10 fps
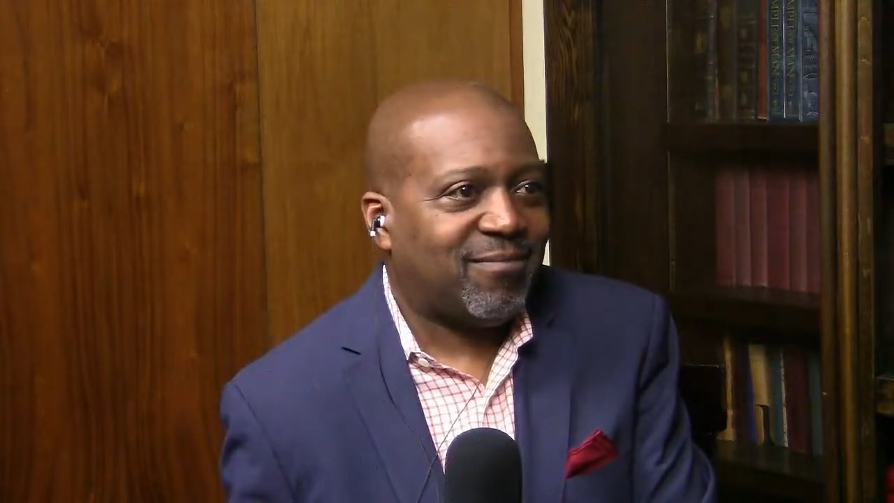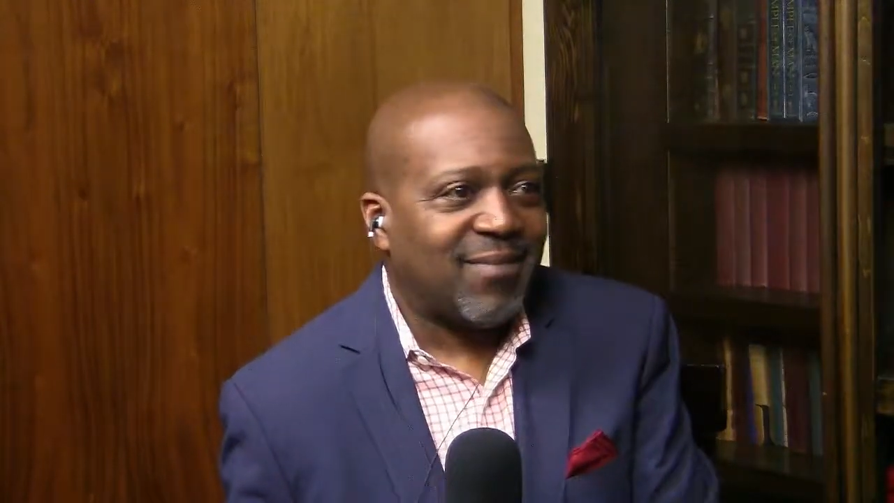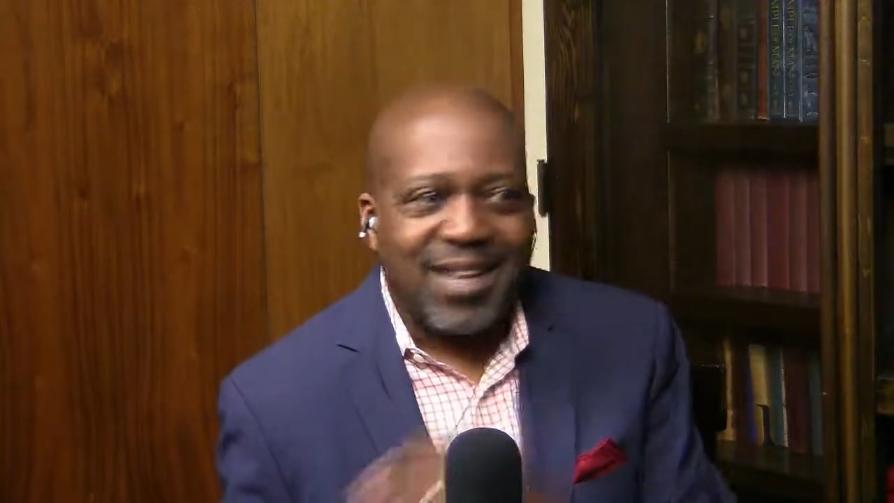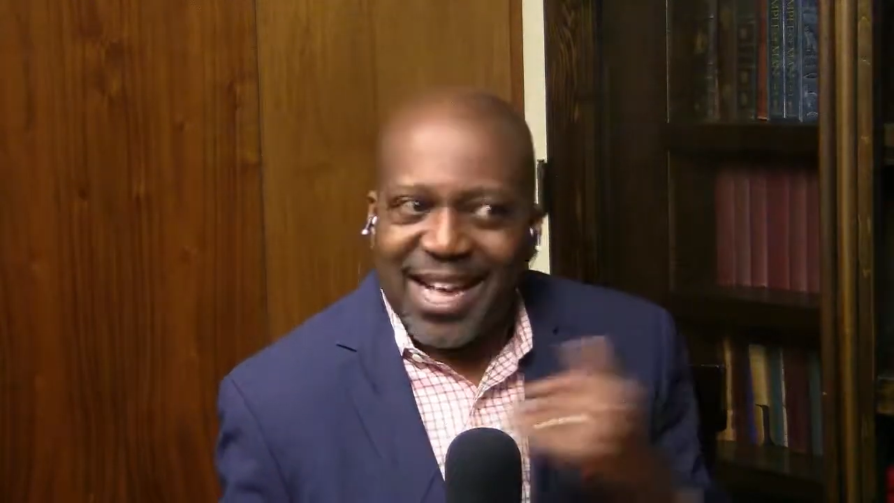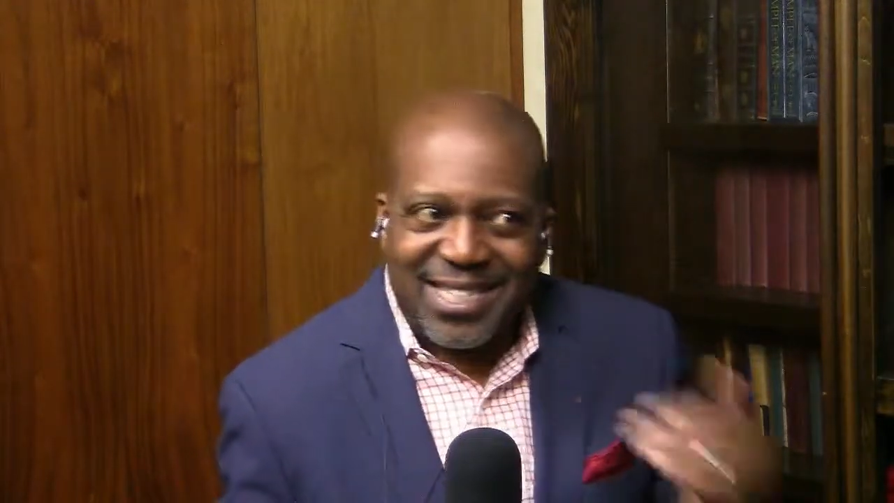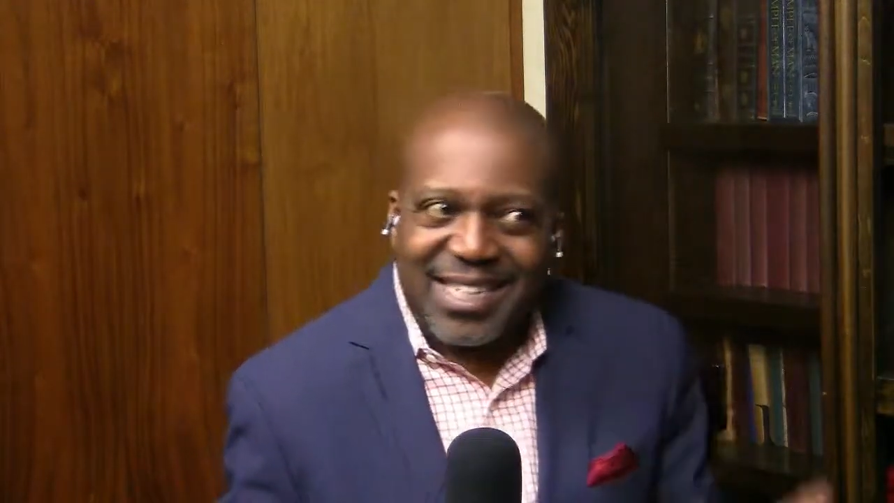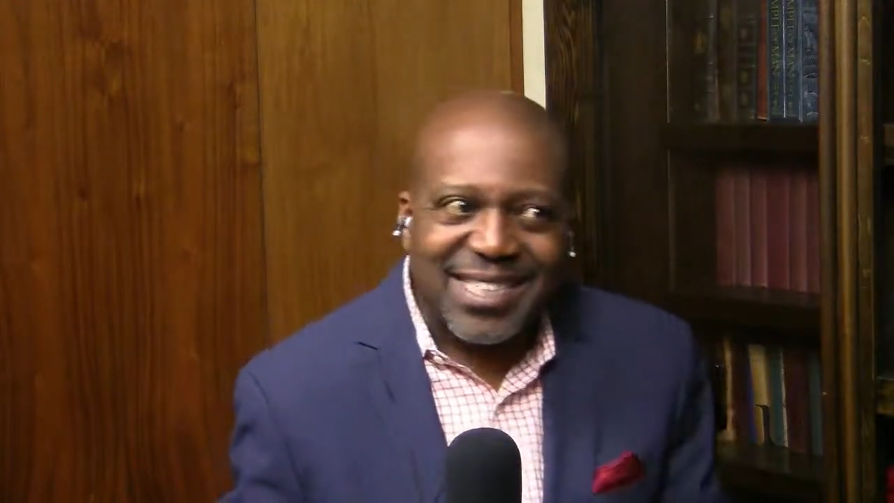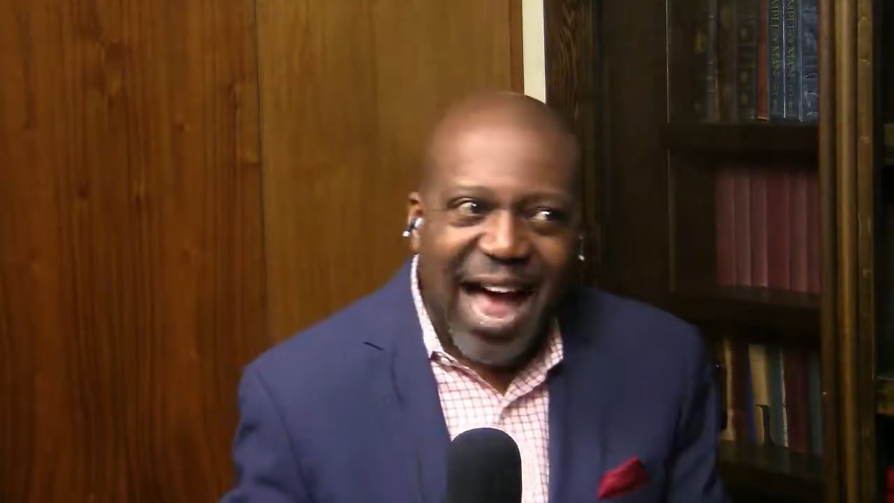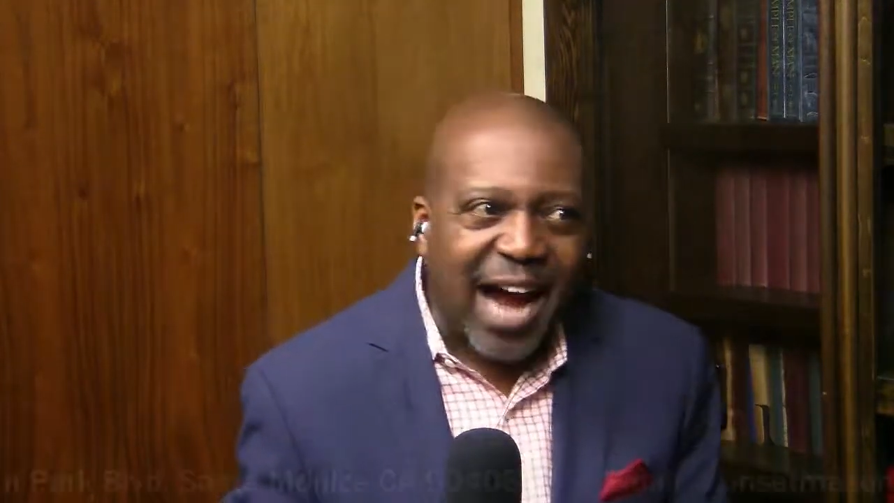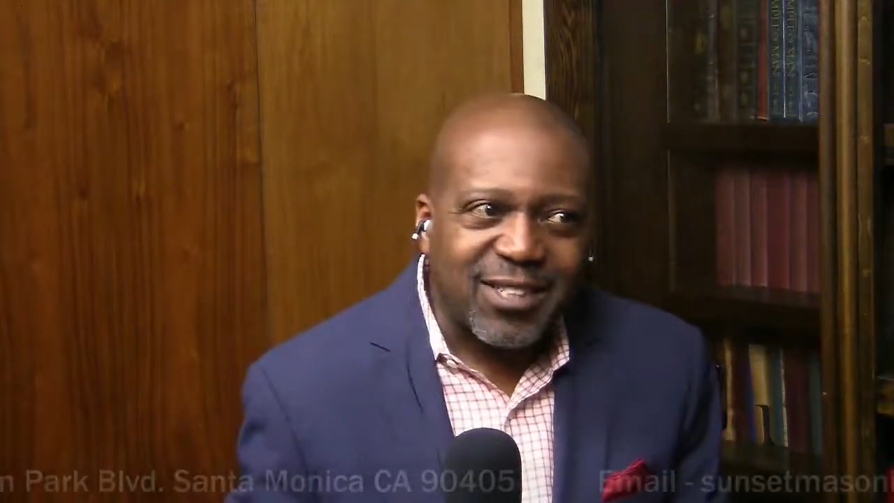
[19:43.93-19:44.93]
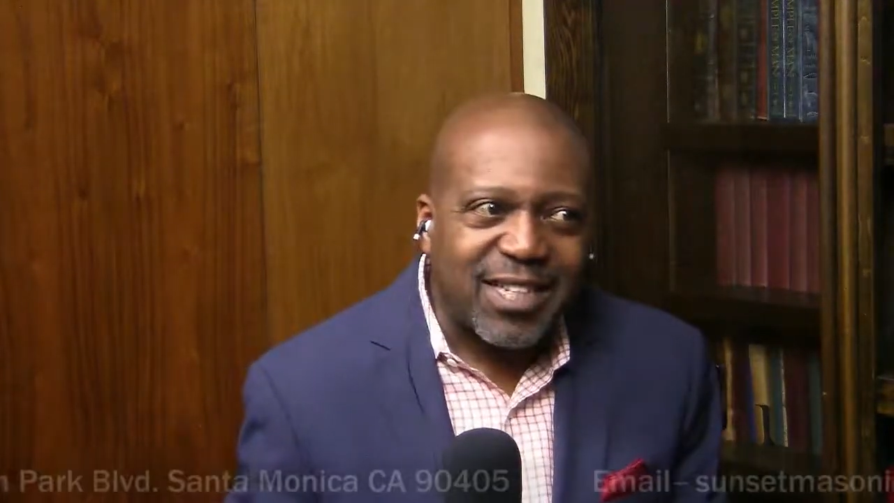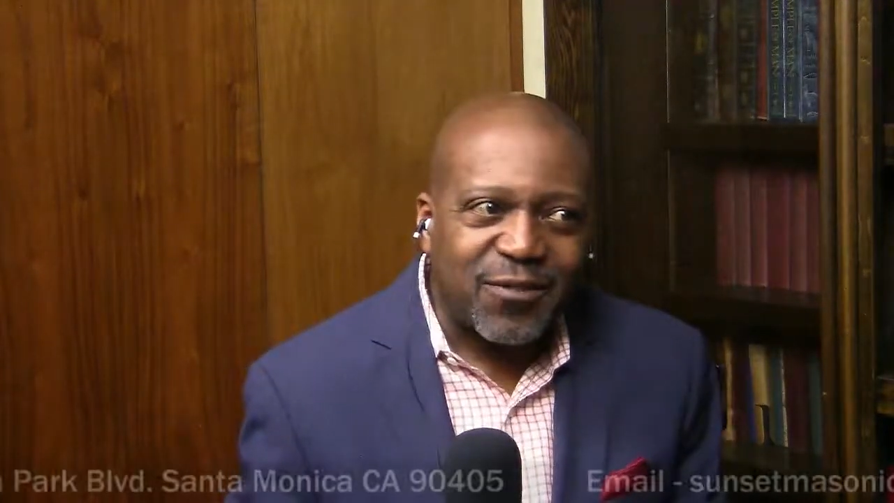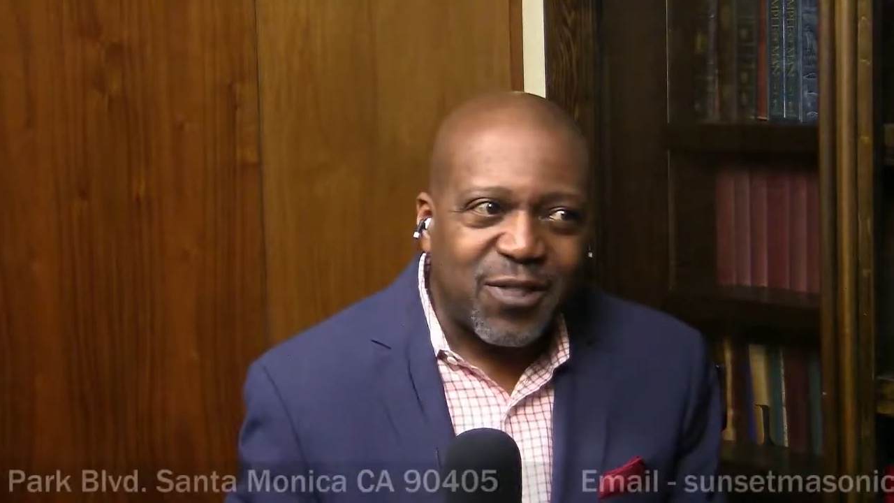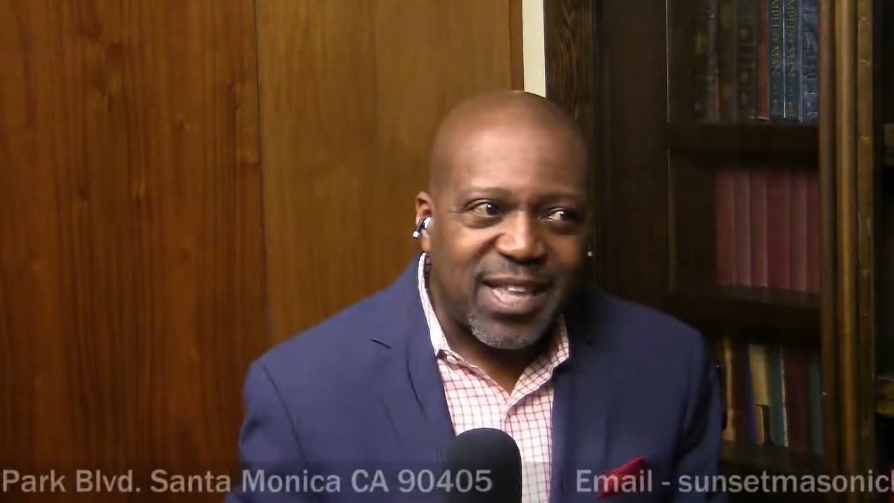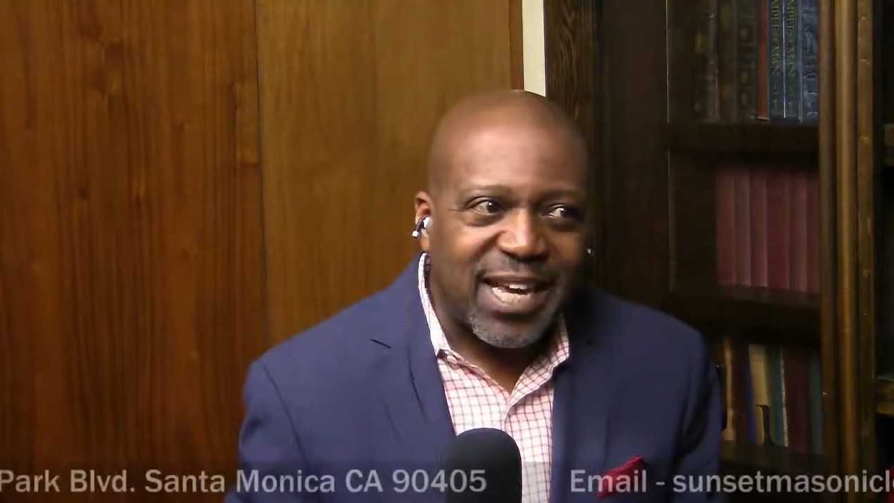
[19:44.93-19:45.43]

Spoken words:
That's an entirely different thing.